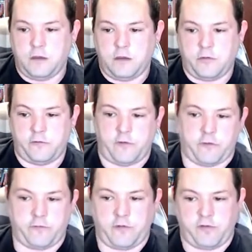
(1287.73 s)
There's
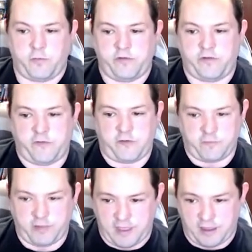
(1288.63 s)
also a specific
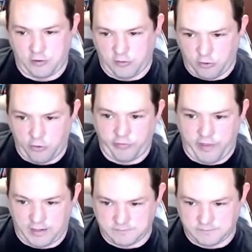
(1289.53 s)
flag on that.